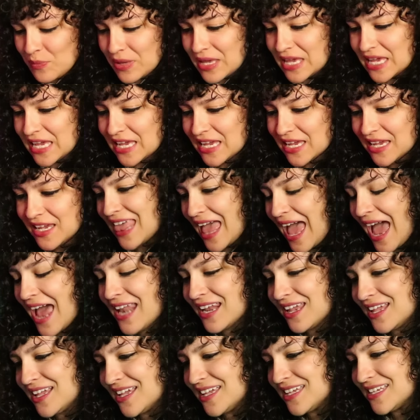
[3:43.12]
me that
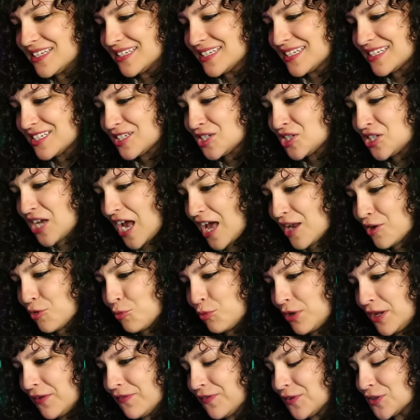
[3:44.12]
is Shadow
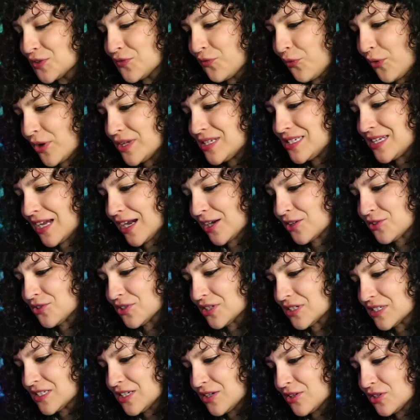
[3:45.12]
Weaver's voice
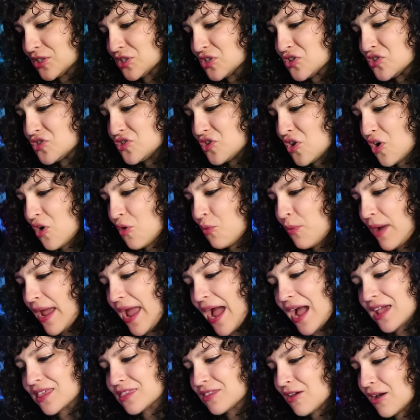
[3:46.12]
actress. There is no way.
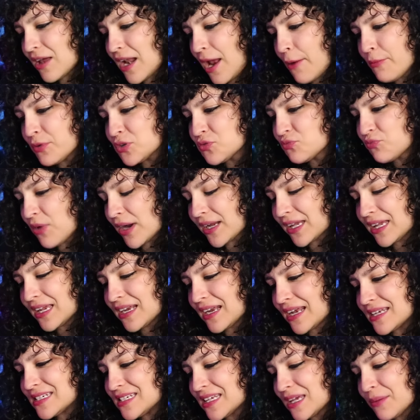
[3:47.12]
I thought I was
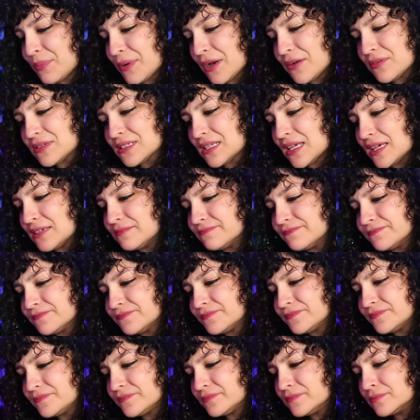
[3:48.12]
recognizing it, but I was like,
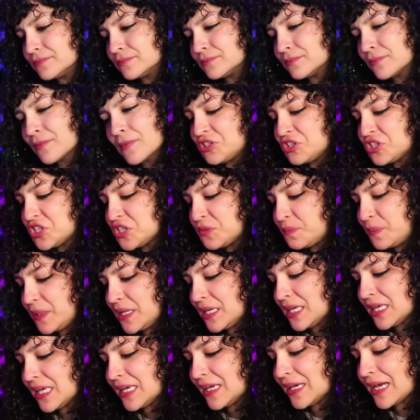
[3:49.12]
she's
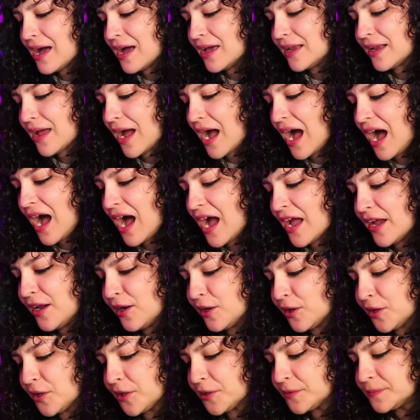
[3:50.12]
speaking in a
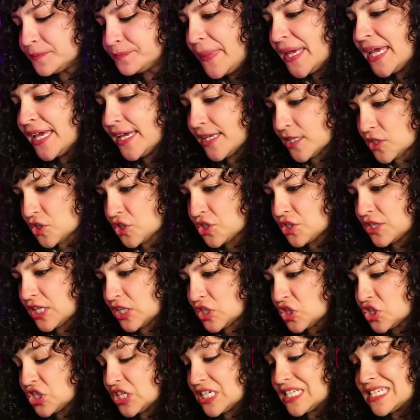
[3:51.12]
higher pitch
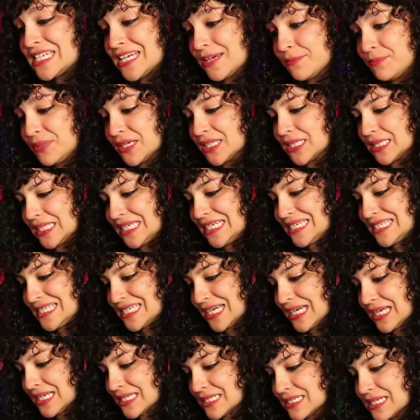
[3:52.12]
than she typically
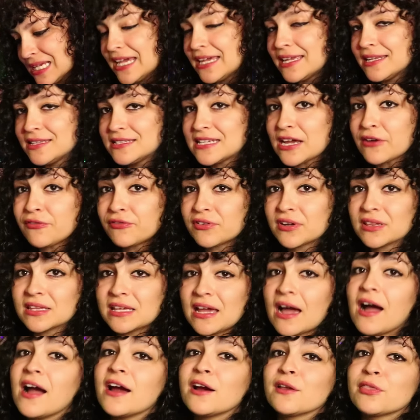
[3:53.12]
does, and definitely
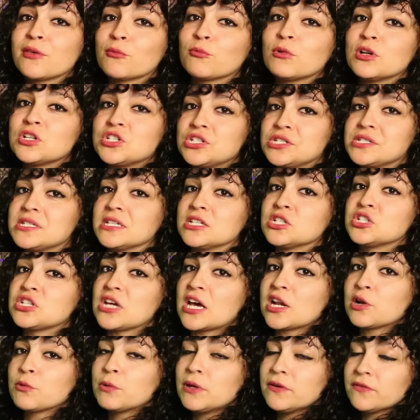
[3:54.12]
higher than when she did
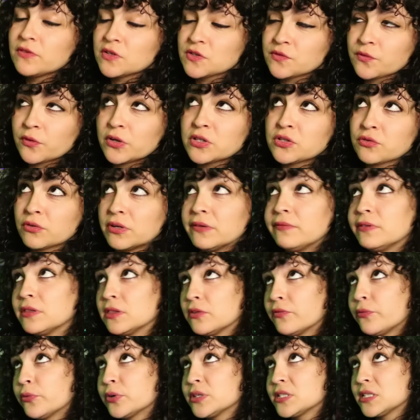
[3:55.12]
Shadow Weaver's voice, or even
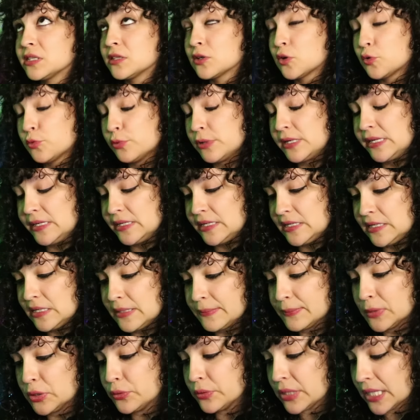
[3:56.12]
the voice of the Queen in
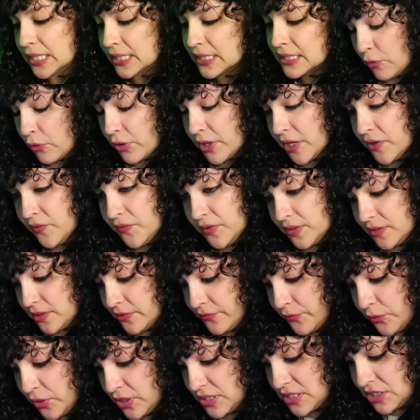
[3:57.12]
Nimona, or even the
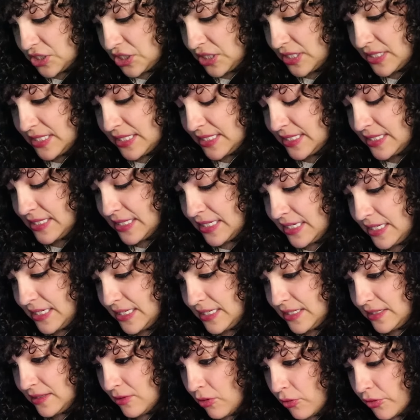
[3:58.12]
voice she did
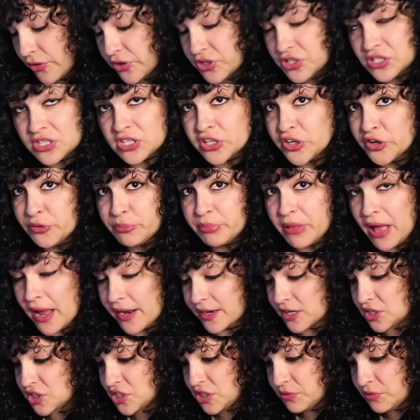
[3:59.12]
in Orange is the New Black, because